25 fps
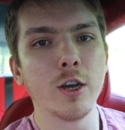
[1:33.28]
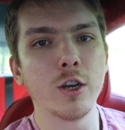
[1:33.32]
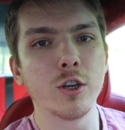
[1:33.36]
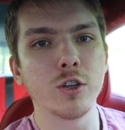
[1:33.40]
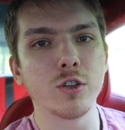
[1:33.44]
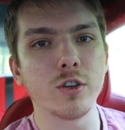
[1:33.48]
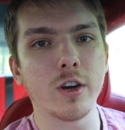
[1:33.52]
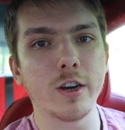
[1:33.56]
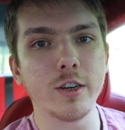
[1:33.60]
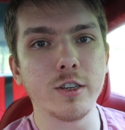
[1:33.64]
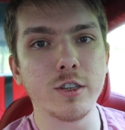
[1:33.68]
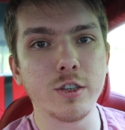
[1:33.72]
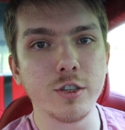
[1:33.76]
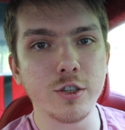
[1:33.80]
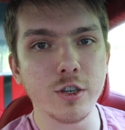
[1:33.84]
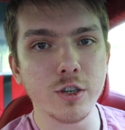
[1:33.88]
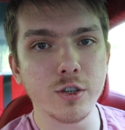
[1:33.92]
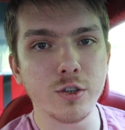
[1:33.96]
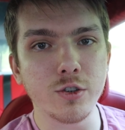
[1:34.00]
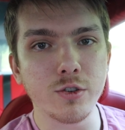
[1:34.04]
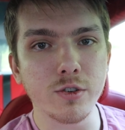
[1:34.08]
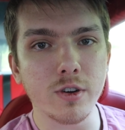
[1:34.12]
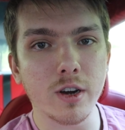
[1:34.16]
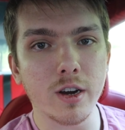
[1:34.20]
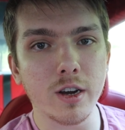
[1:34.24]
So I
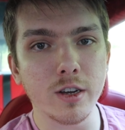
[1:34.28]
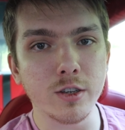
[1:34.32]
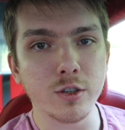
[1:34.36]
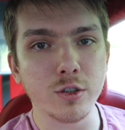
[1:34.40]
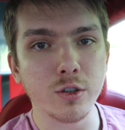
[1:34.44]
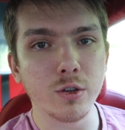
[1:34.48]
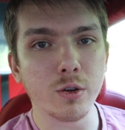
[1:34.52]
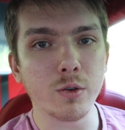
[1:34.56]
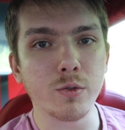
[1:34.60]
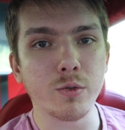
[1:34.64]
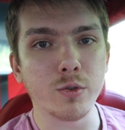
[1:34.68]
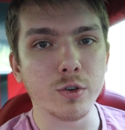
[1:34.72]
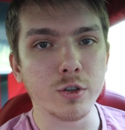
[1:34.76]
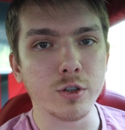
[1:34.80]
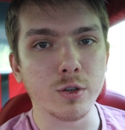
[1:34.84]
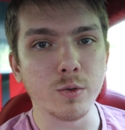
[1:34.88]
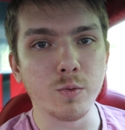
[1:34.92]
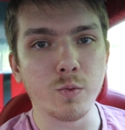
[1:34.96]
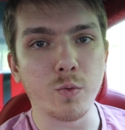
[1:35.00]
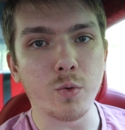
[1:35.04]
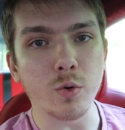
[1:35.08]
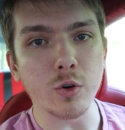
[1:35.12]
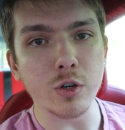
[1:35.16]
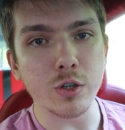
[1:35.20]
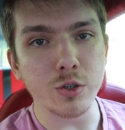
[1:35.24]
suggest you guys look for some
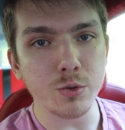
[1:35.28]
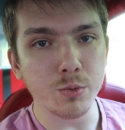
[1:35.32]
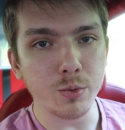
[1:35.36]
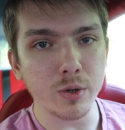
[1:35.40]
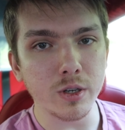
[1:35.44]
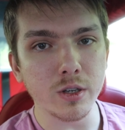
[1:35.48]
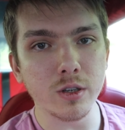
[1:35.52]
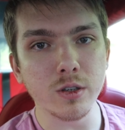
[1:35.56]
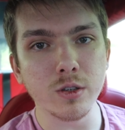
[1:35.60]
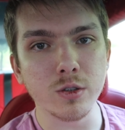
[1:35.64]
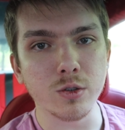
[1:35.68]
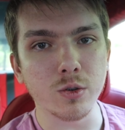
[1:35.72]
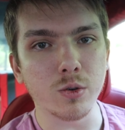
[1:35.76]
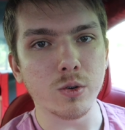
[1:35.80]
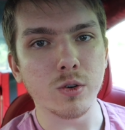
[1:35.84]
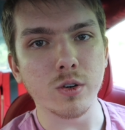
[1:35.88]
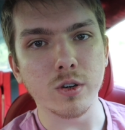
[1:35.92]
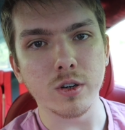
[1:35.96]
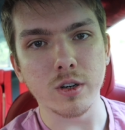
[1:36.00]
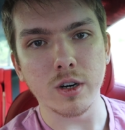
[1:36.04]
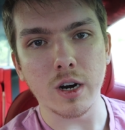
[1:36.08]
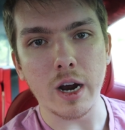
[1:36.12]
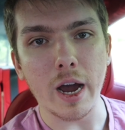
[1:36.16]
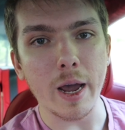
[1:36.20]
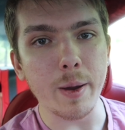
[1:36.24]
forged wheels
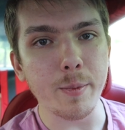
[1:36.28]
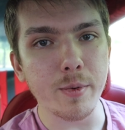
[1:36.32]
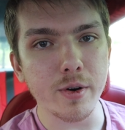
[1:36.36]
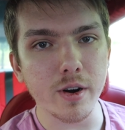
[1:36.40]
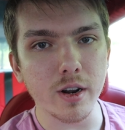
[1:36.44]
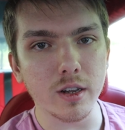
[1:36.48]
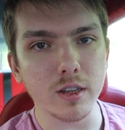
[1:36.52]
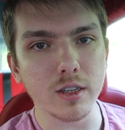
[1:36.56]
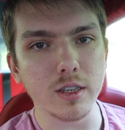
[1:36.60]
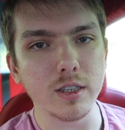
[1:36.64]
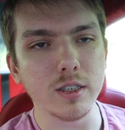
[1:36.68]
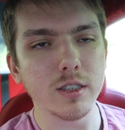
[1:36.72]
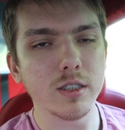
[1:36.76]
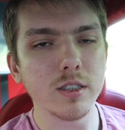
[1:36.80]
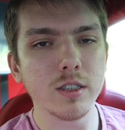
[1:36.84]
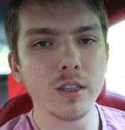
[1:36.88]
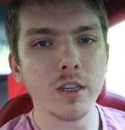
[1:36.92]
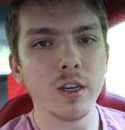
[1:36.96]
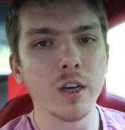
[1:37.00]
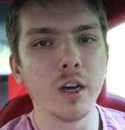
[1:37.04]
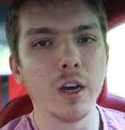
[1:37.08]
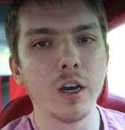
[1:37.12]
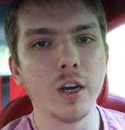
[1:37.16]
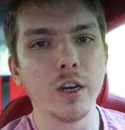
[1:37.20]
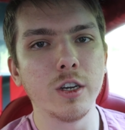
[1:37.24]
or hybrid at least,
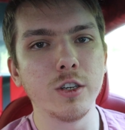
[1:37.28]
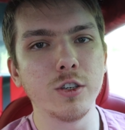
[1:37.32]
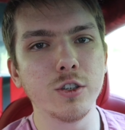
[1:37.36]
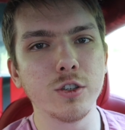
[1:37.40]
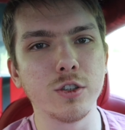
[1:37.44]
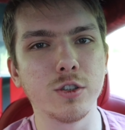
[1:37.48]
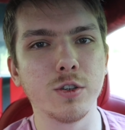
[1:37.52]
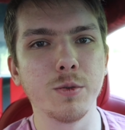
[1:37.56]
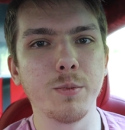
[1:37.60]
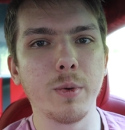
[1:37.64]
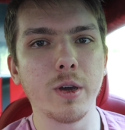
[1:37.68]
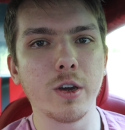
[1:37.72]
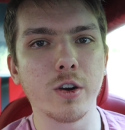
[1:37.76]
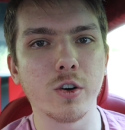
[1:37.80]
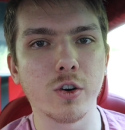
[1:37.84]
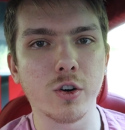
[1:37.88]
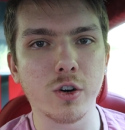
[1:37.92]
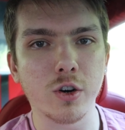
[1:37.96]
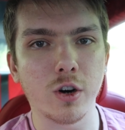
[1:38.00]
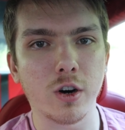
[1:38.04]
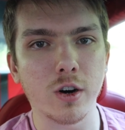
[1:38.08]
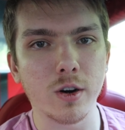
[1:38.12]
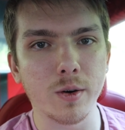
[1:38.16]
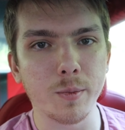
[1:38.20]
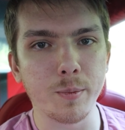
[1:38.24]
just to make your
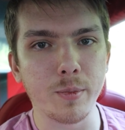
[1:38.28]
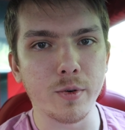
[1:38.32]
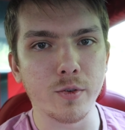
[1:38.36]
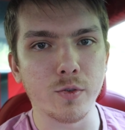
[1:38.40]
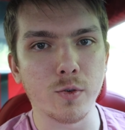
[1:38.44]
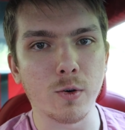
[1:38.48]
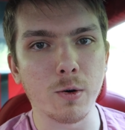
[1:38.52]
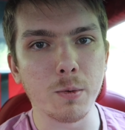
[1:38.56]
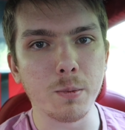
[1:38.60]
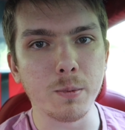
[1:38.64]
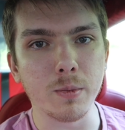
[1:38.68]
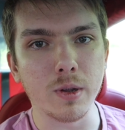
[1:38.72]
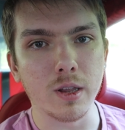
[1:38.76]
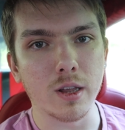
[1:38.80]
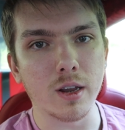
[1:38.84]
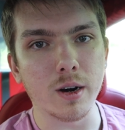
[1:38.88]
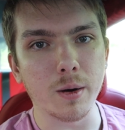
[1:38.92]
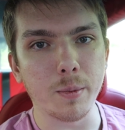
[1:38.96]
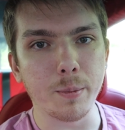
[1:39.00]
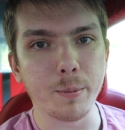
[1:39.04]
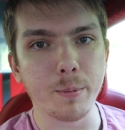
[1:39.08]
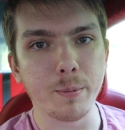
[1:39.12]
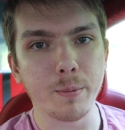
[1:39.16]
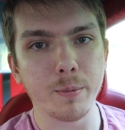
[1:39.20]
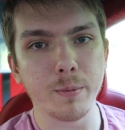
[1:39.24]
car perform a
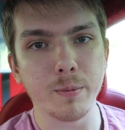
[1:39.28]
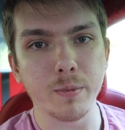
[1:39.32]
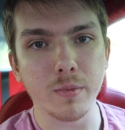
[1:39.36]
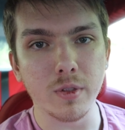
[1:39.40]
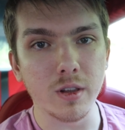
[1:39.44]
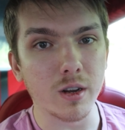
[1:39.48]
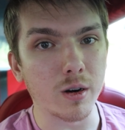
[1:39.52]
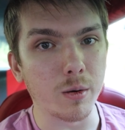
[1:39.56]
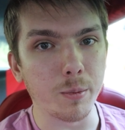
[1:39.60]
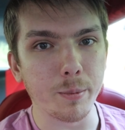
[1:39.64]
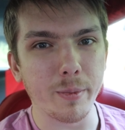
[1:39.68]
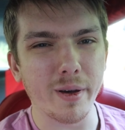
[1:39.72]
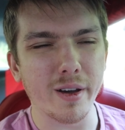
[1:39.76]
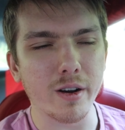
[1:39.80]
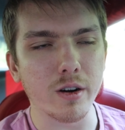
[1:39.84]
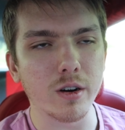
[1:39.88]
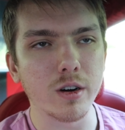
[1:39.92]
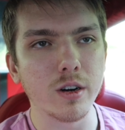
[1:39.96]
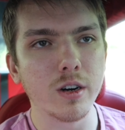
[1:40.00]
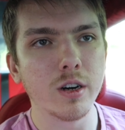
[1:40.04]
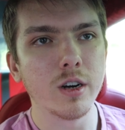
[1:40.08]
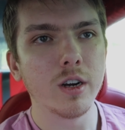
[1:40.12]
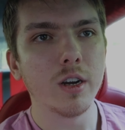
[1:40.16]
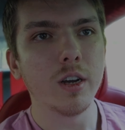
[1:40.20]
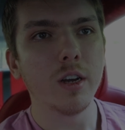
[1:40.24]
little
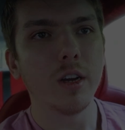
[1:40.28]
better.